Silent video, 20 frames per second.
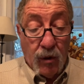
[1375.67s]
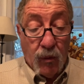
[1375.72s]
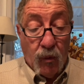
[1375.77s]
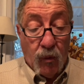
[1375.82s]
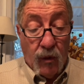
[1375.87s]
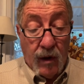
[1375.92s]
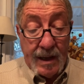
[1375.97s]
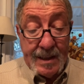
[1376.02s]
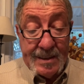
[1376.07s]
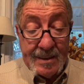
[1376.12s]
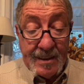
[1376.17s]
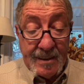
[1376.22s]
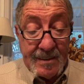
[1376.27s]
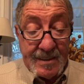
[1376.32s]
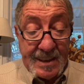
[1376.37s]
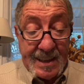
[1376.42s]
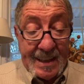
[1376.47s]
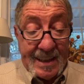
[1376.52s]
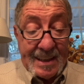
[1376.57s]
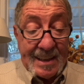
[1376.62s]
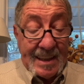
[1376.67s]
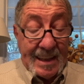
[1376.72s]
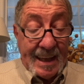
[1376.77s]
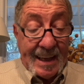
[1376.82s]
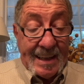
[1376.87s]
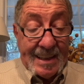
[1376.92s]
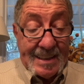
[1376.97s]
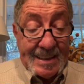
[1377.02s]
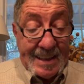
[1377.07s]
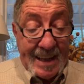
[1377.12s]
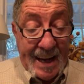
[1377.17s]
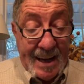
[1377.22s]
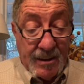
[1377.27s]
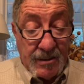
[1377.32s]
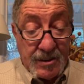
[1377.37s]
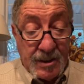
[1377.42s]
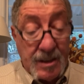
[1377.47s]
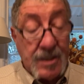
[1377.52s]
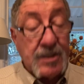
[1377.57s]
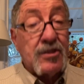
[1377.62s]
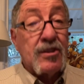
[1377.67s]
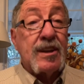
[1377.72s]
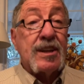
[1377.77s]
wonder that he laid down under